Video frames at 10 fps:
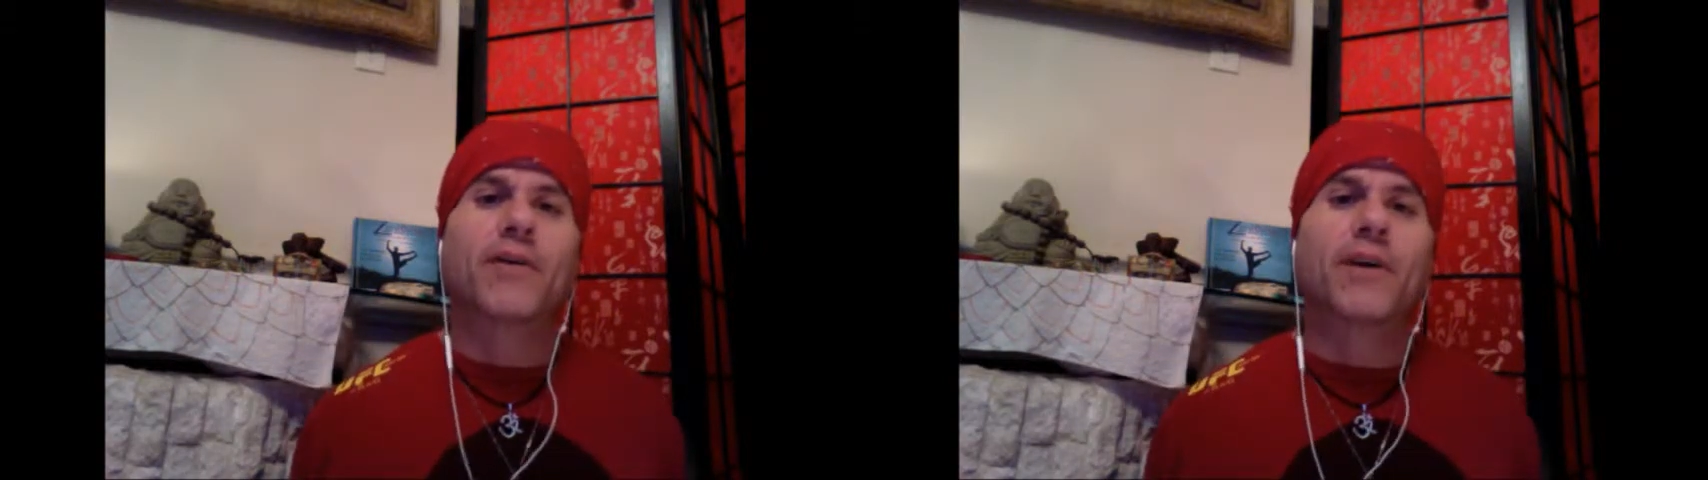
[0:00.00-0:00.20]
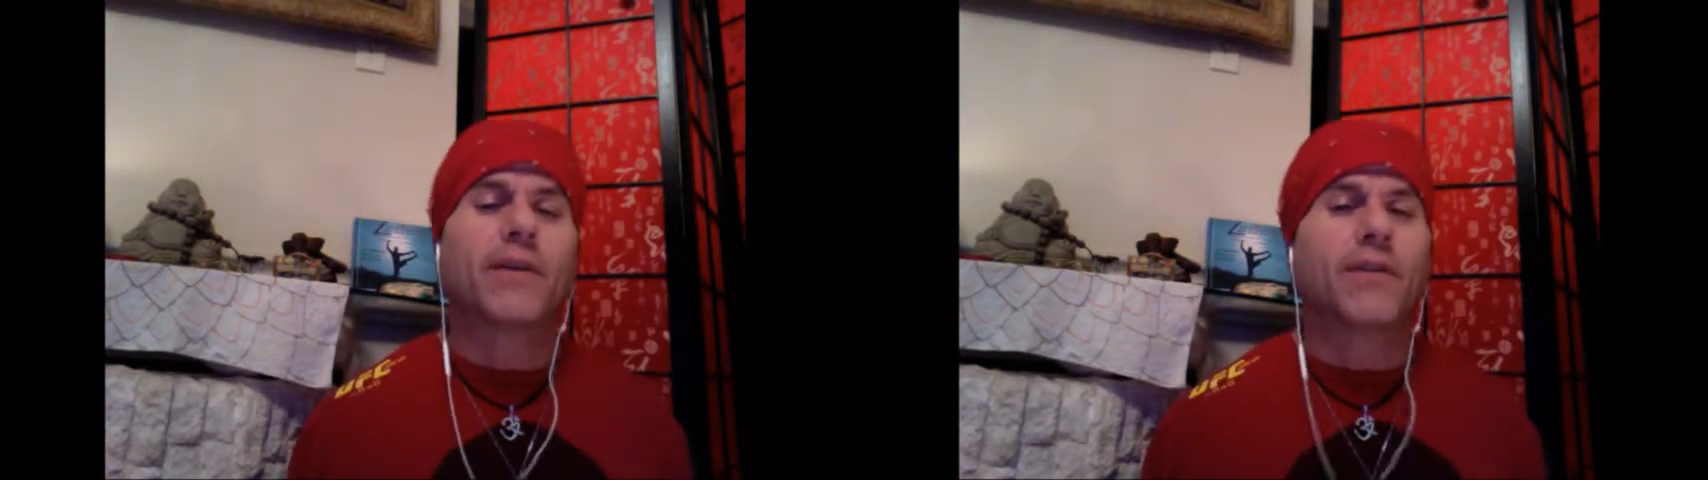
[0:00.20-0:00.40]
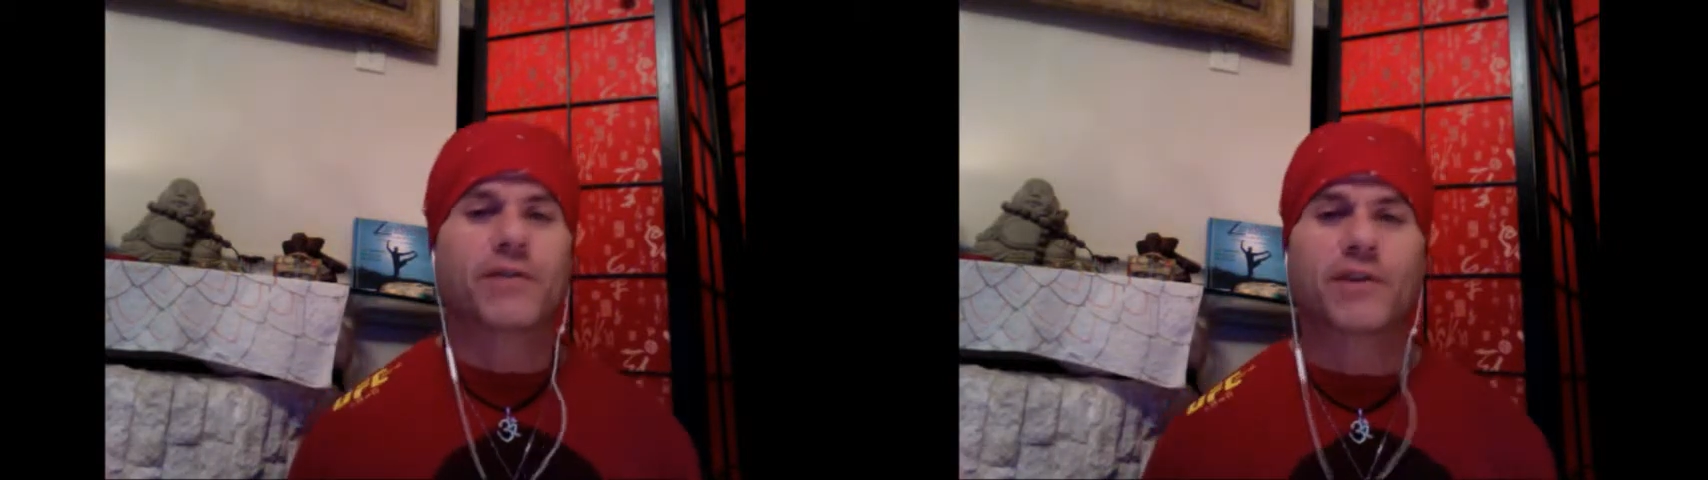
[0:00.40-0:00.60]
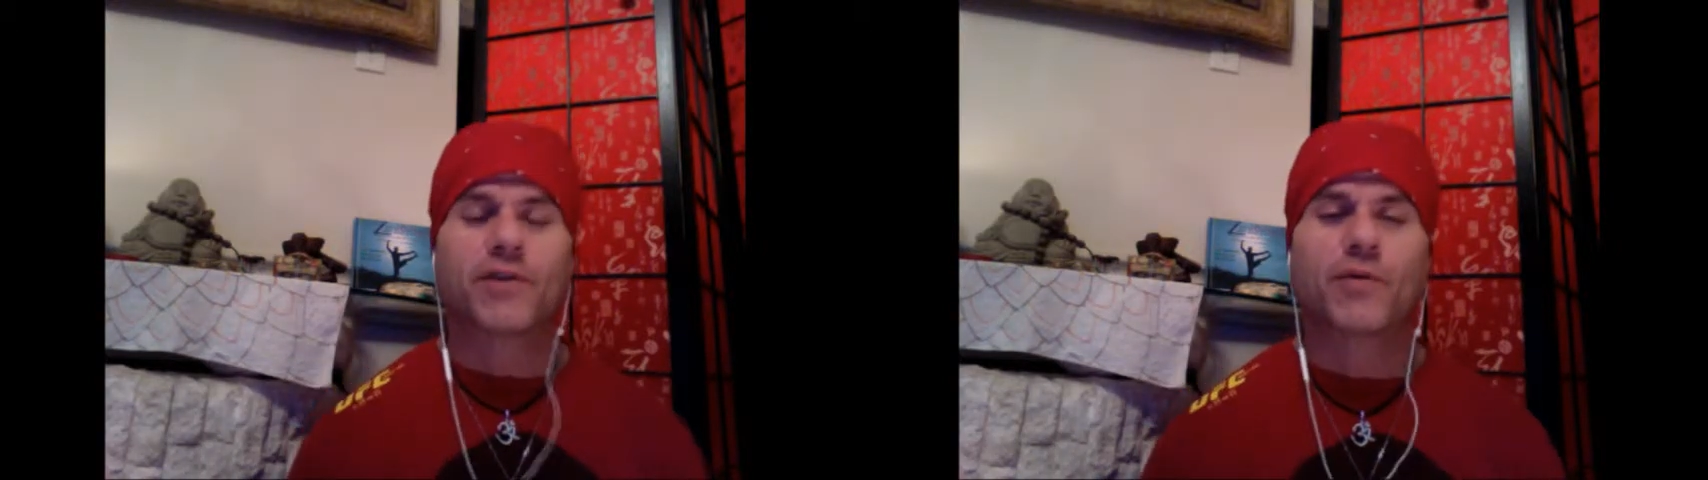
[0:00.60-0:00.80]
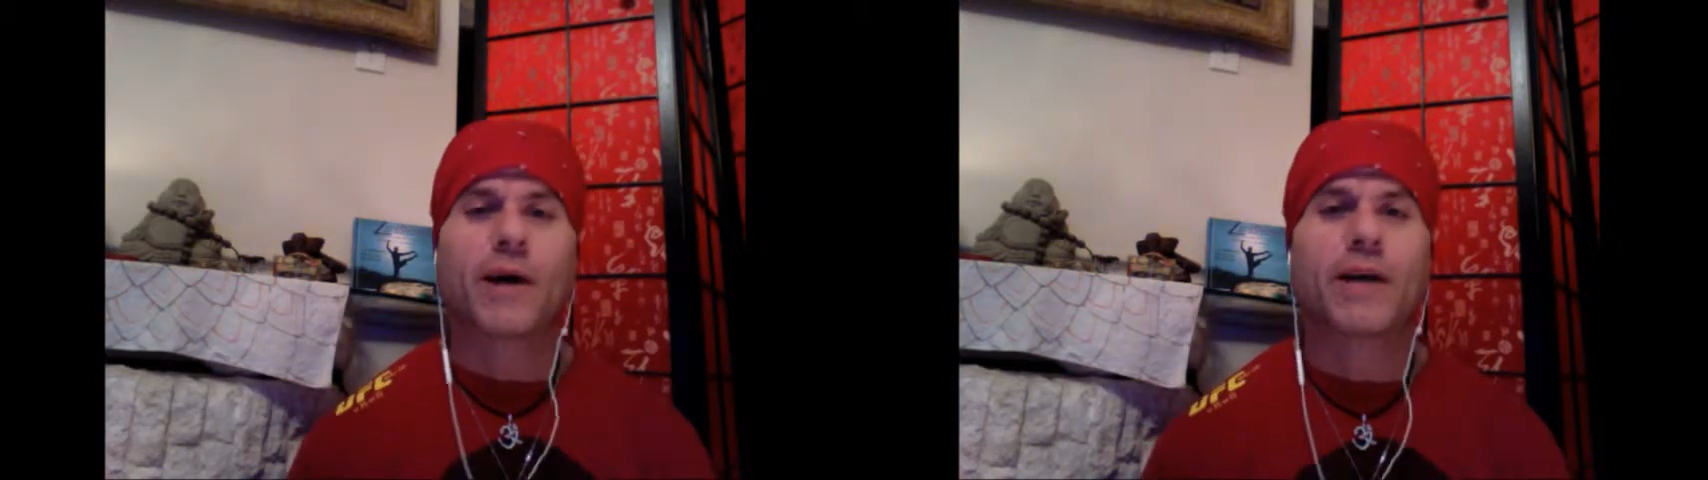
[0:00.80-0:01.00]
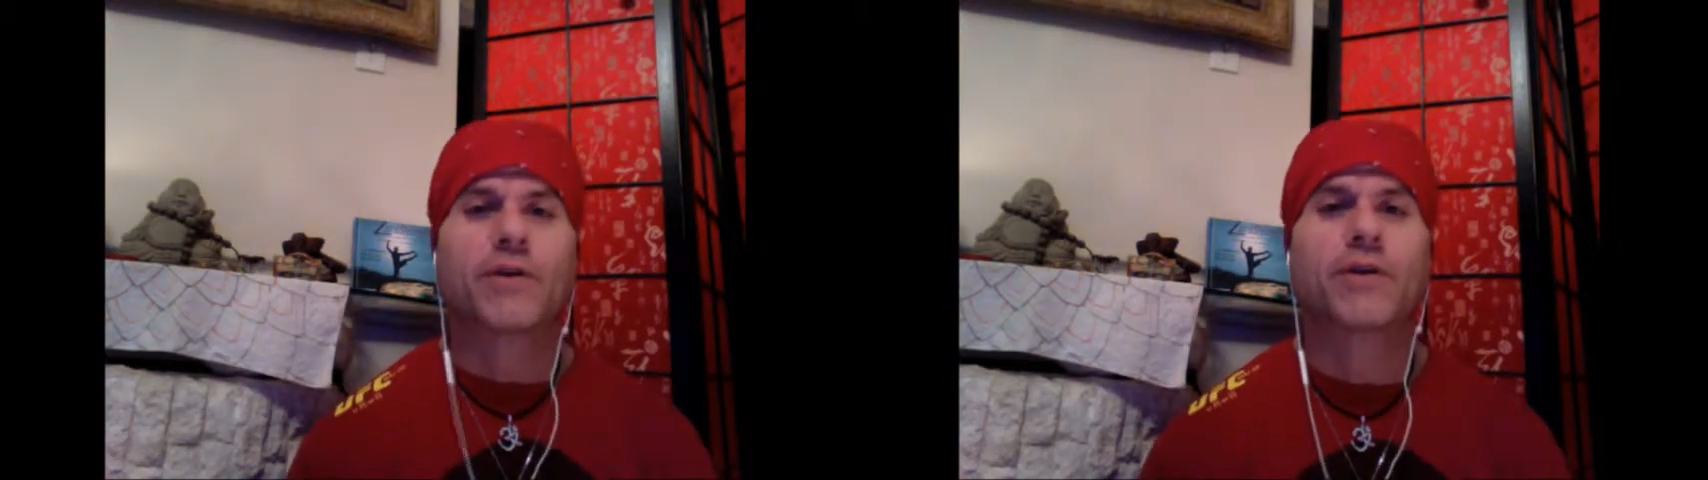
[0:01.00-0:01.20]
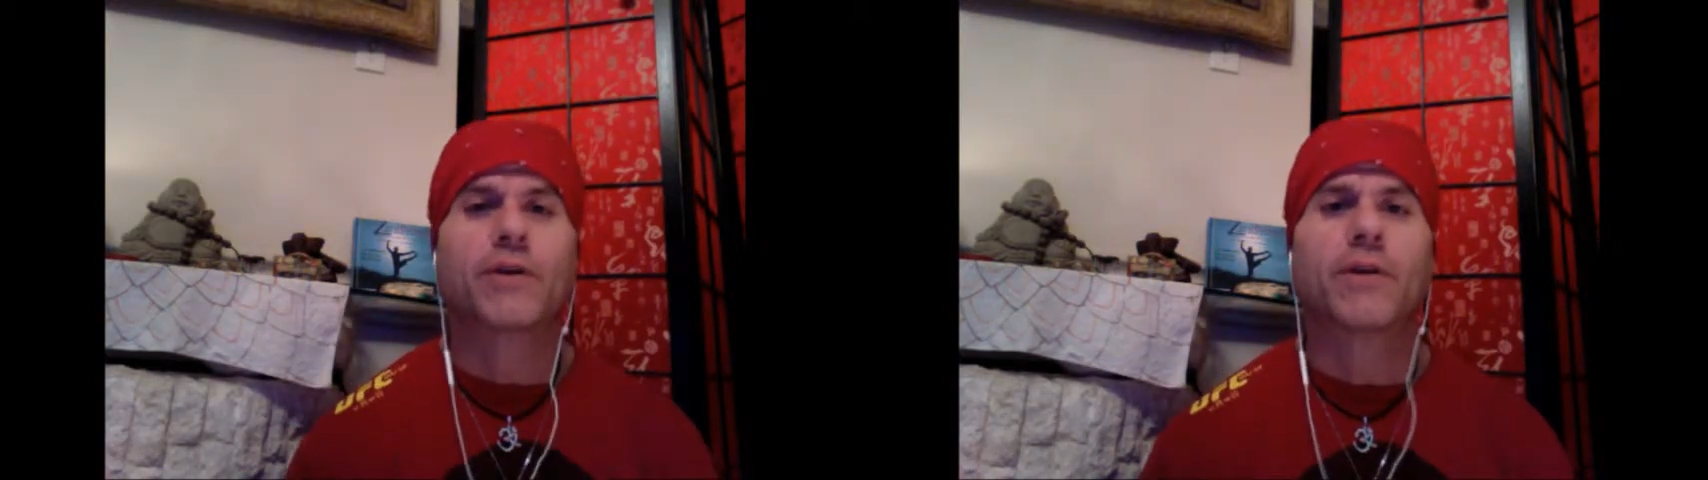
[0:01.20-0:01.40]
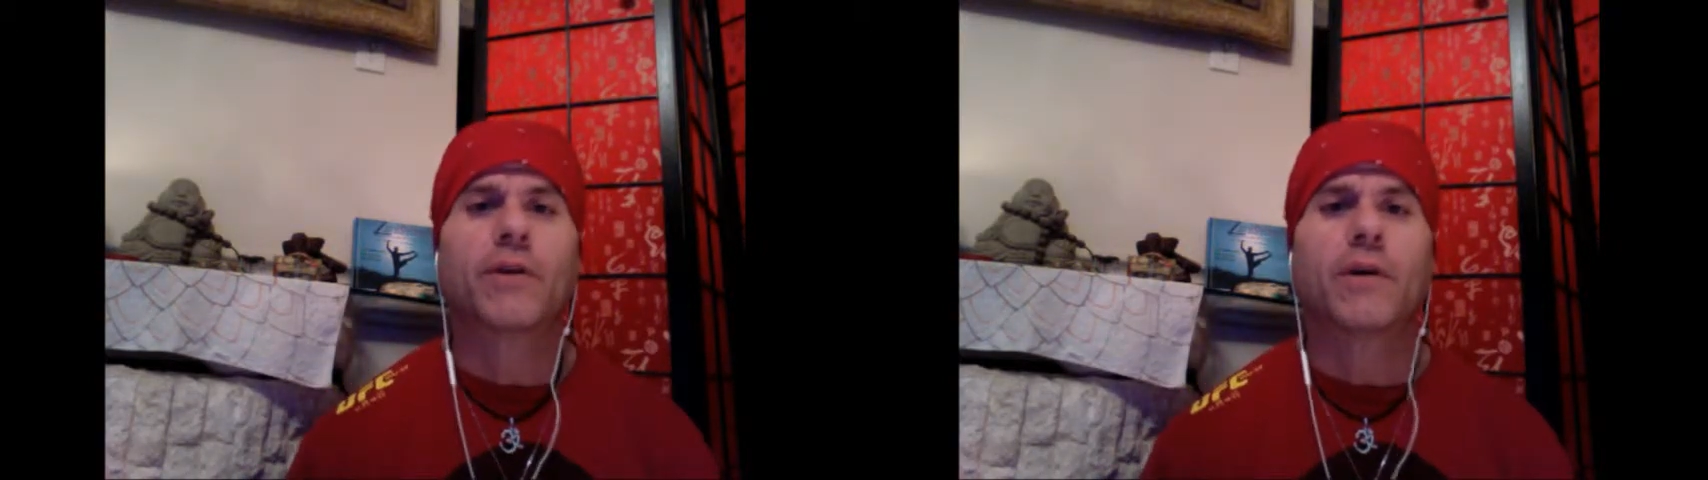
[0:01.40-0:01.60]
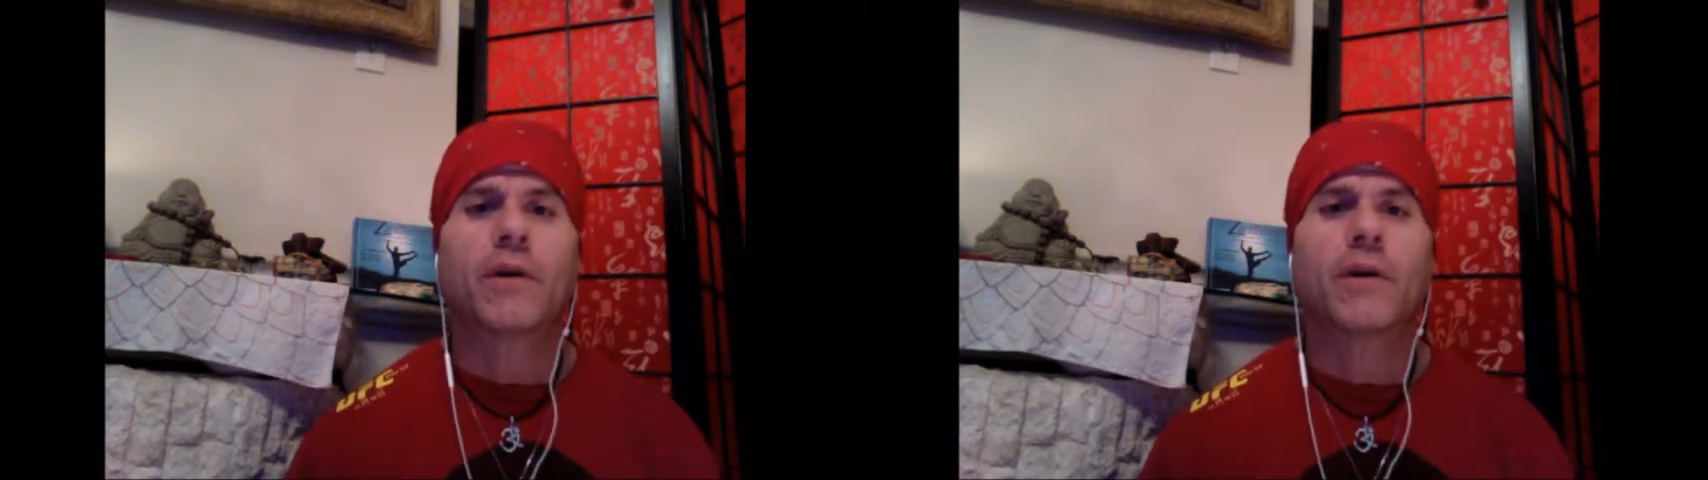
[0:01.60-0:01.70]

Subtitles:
in the situation.